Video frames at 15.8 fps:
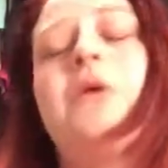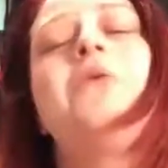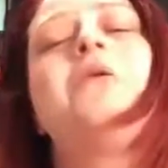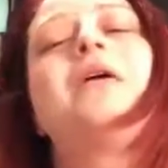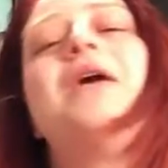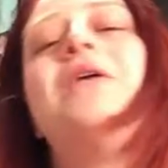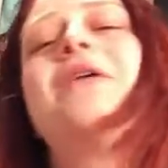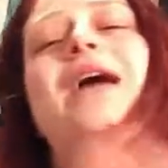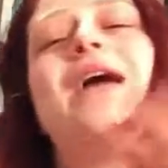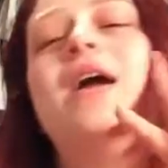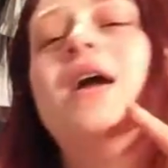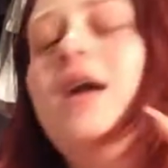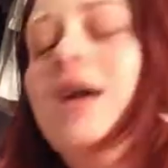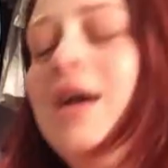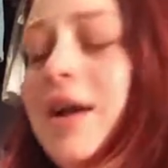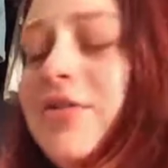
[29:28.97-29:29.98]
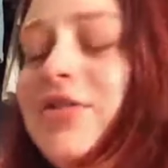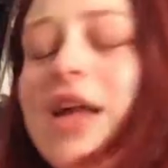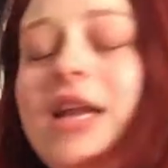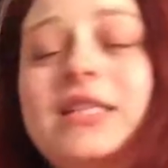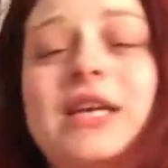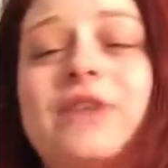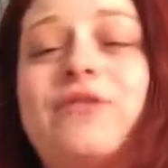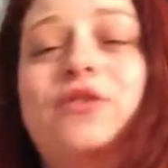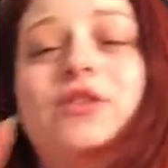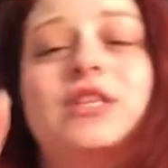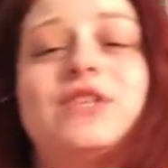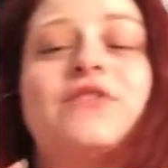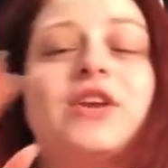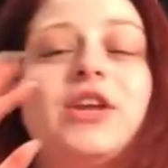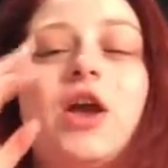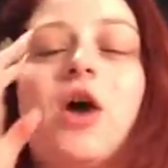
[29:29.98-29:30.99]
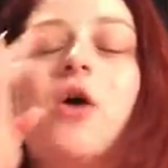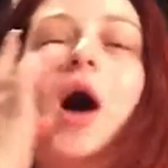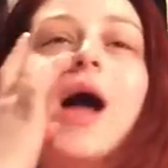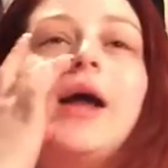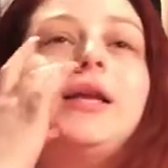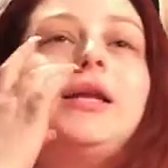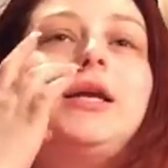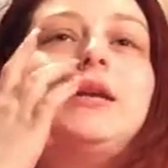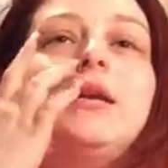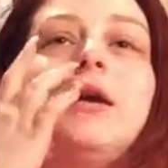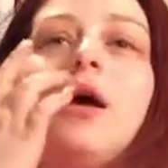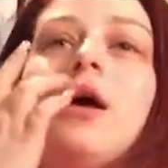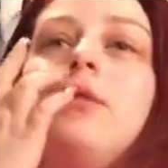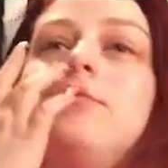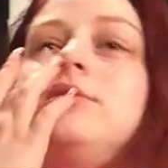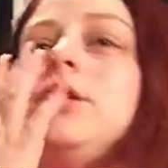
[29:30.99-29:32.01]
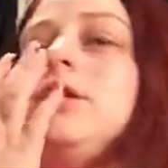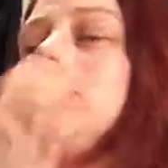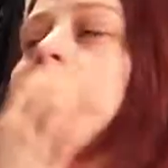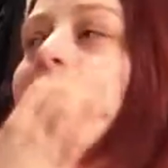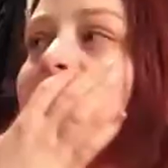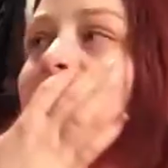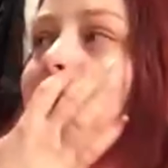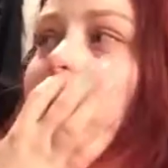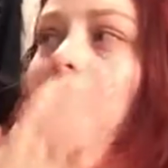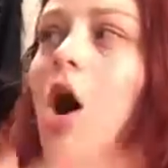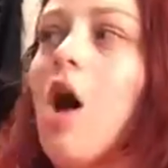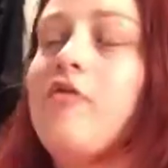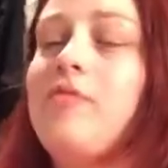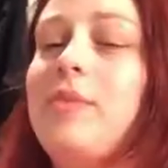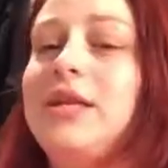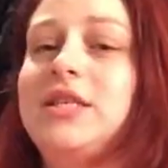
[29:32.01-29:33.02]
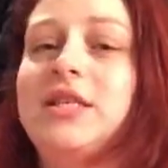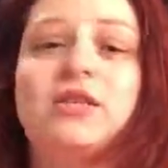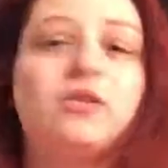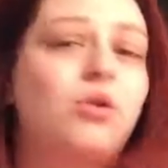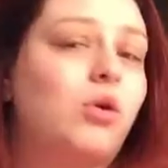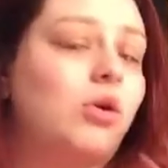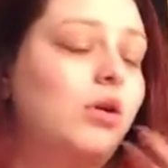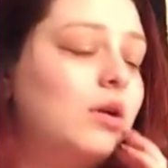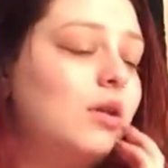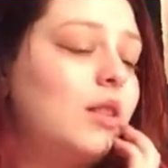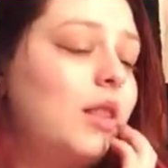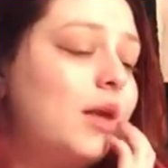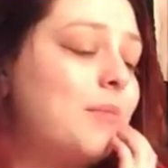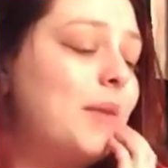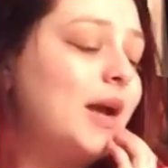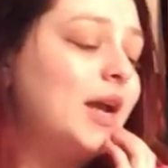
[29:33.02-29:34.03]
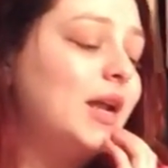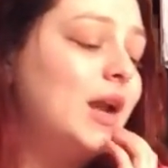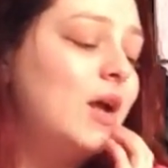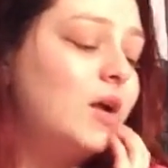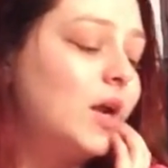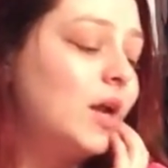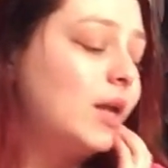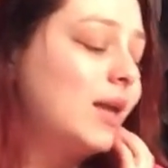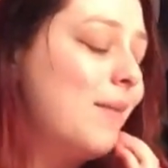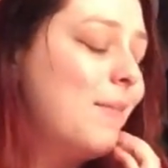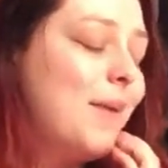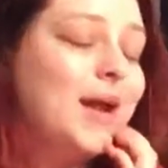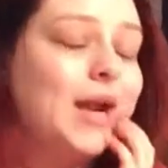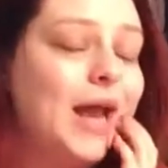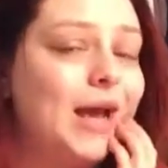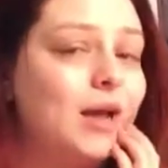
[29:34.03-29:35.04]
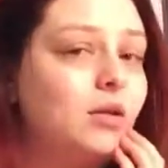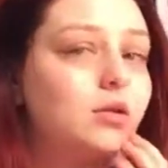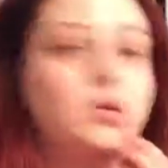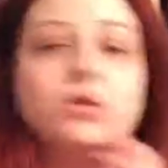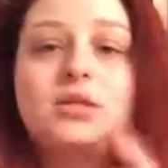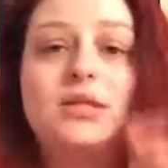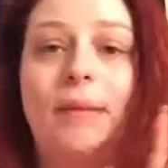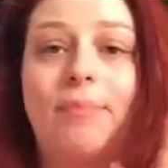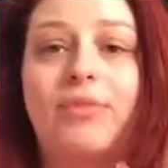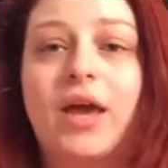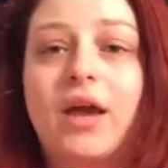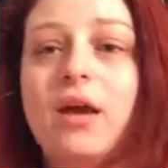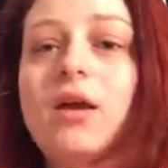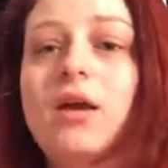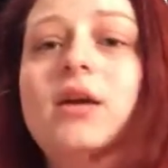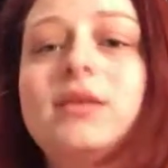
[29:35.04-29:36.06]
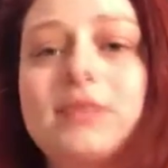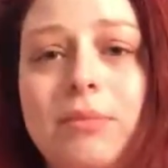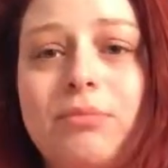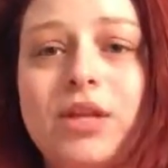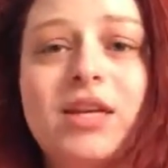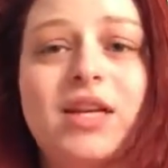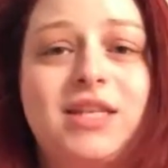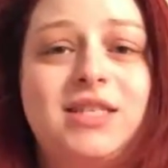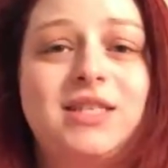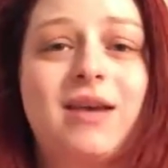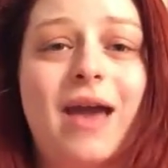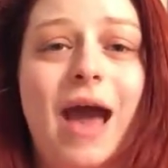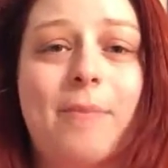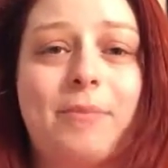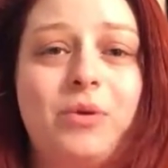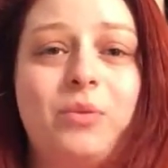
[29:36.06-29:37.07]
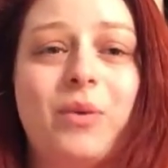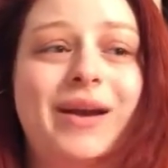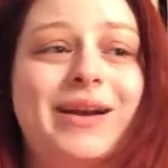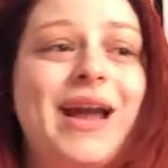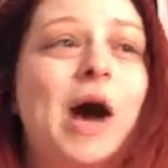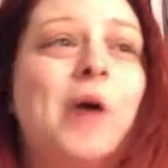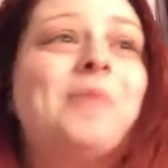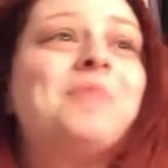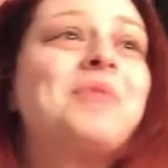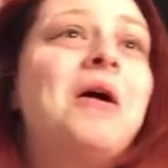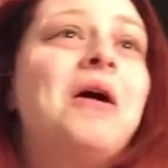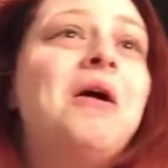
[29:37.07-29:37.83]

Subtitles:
Okay. That is it for this video. I need to take like cough medicine, or like my get my inhaler. Something needs to happen right now.